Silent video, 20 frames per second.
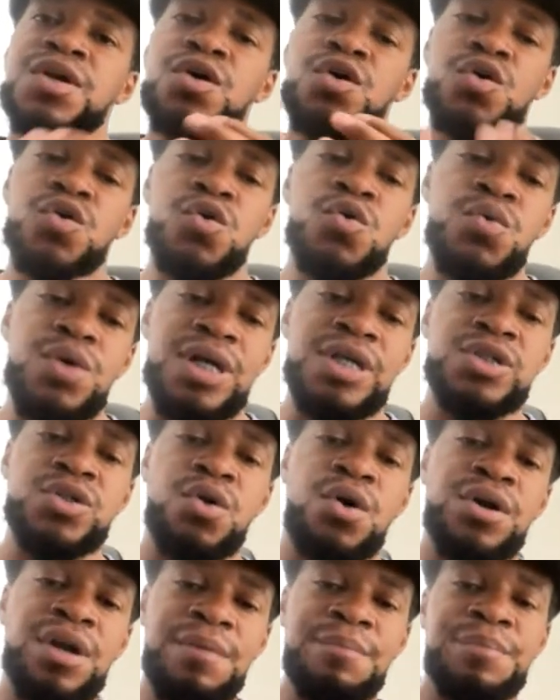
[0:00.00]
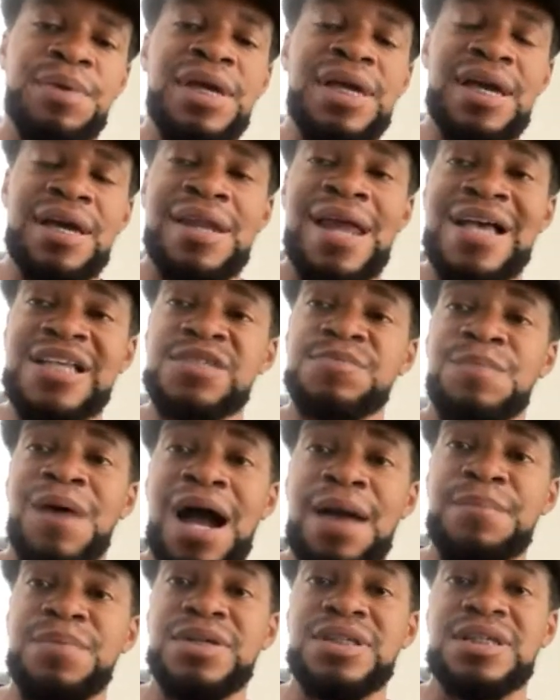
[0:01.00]
who is going to be in that
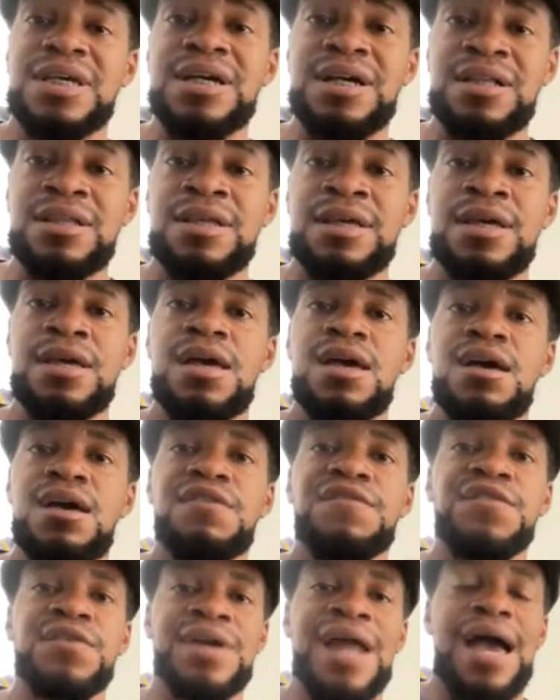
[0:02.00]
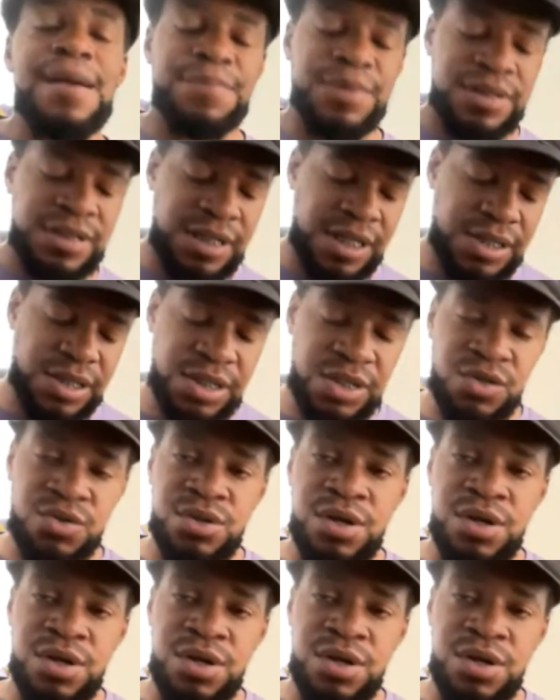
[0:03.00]
spot, particularly for that position.